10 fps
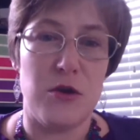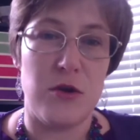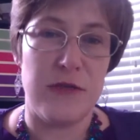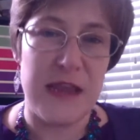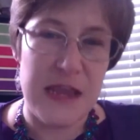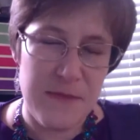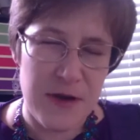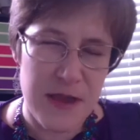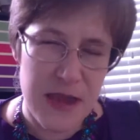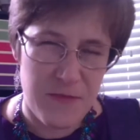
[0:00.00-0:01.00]
The
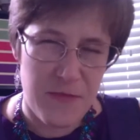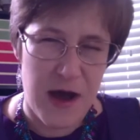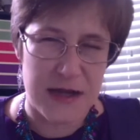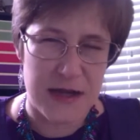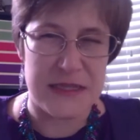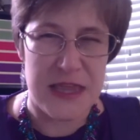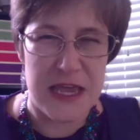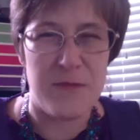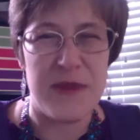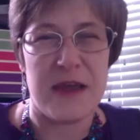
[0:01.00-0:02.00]
email inbox
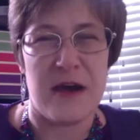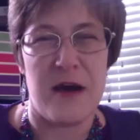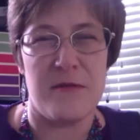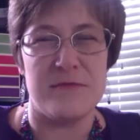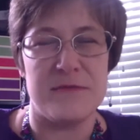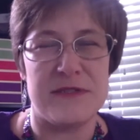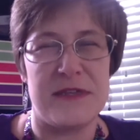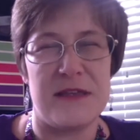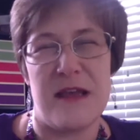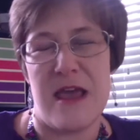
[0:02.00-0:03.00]
then becomes
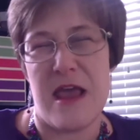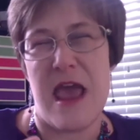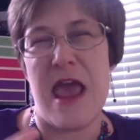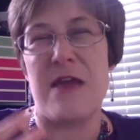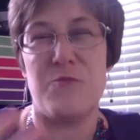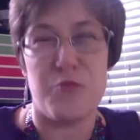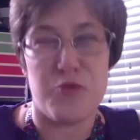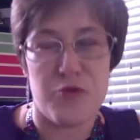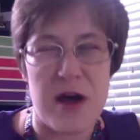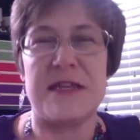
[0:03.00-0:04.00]
a
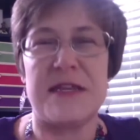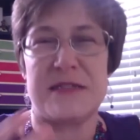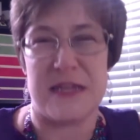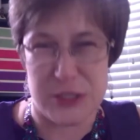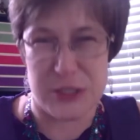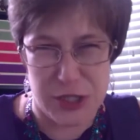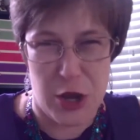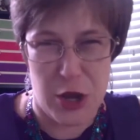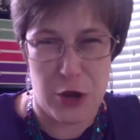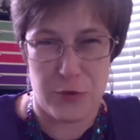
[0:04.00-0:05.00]
processing
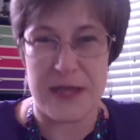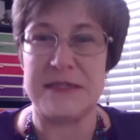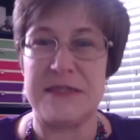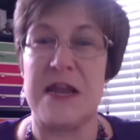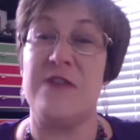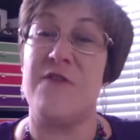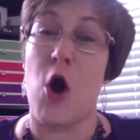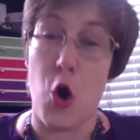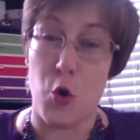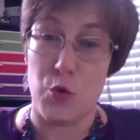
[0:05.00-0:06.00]
zone instead of a
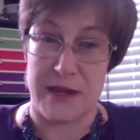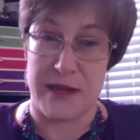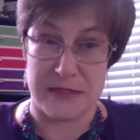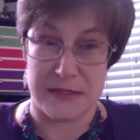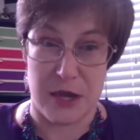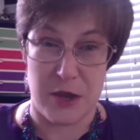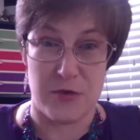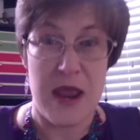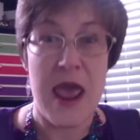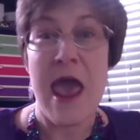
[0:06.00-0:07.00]
holding
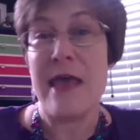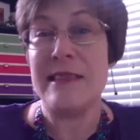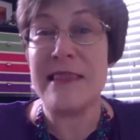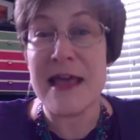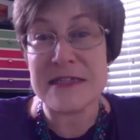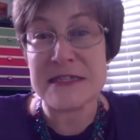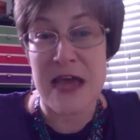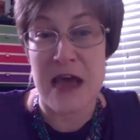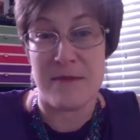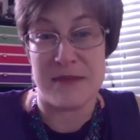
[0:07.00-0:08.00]
zone, and less
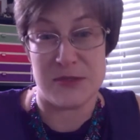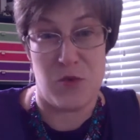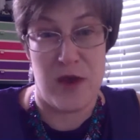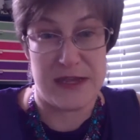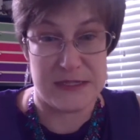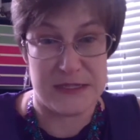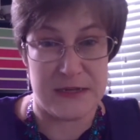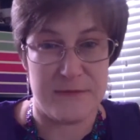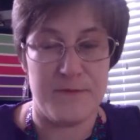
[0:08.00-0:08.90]
time is wasted.